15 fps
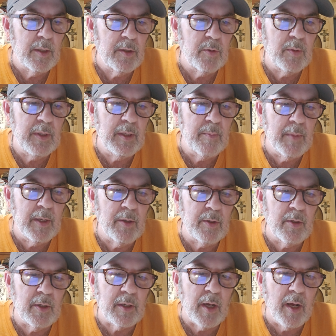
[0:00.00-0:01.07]
You email
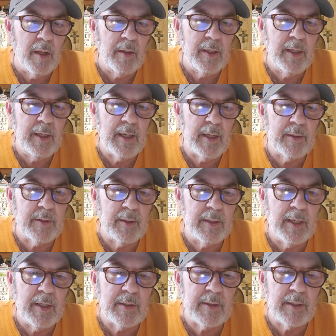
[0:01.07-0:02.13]
your colleague at the
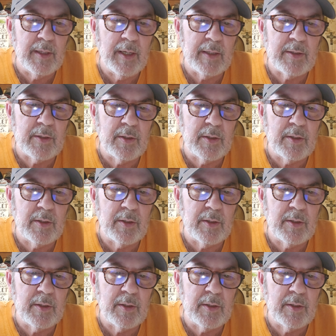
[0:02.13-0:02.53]
desk next